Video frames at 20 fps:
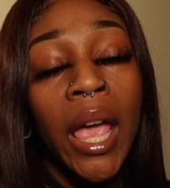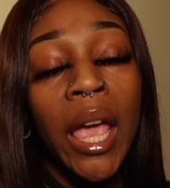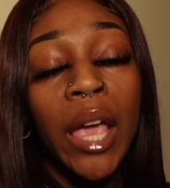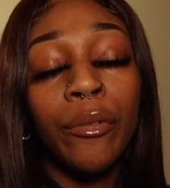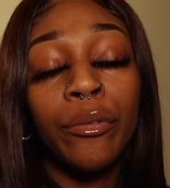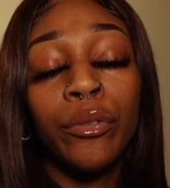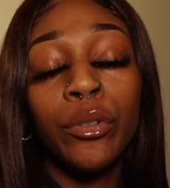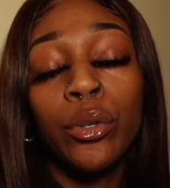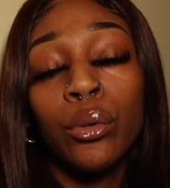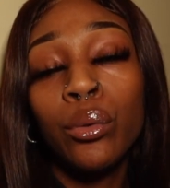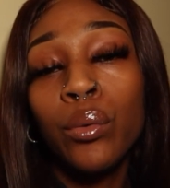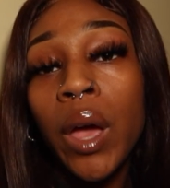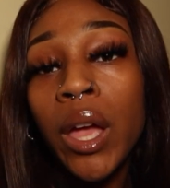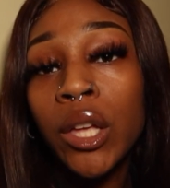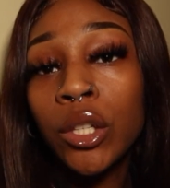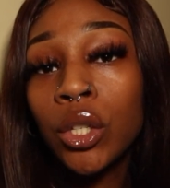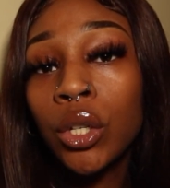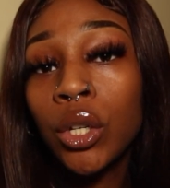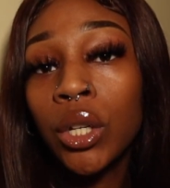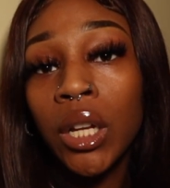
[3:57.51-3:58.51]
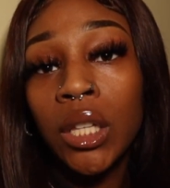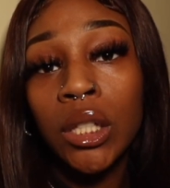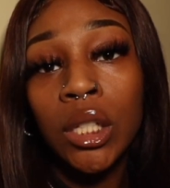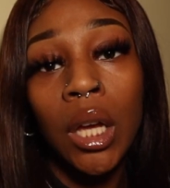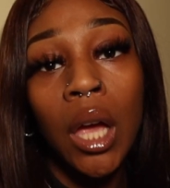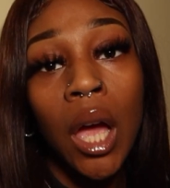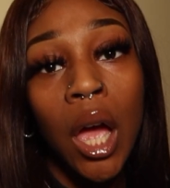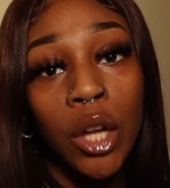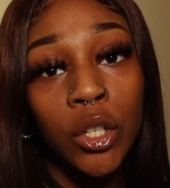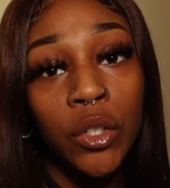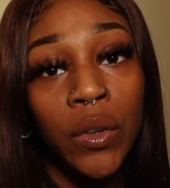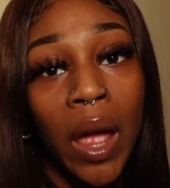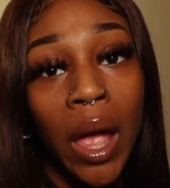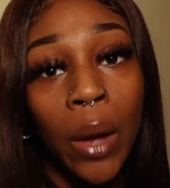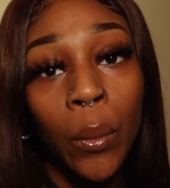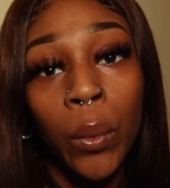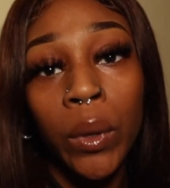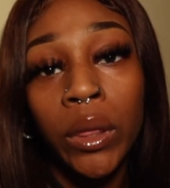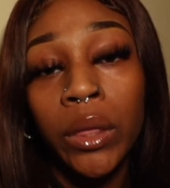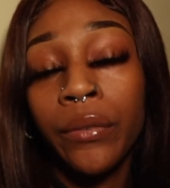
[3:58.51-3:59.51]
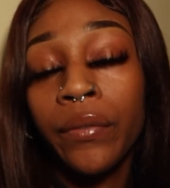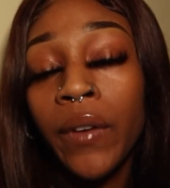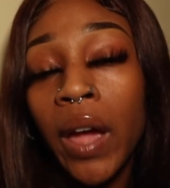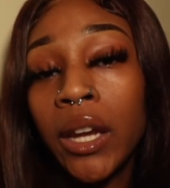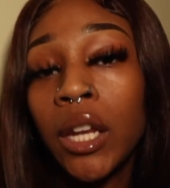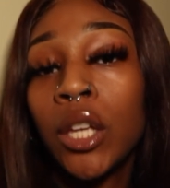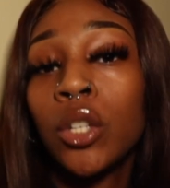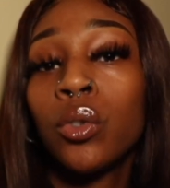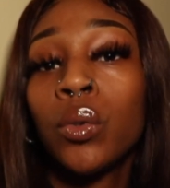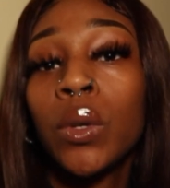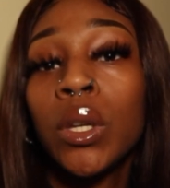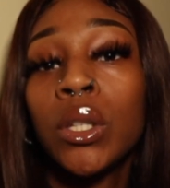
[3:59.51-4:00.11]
If you entered into contract with a financial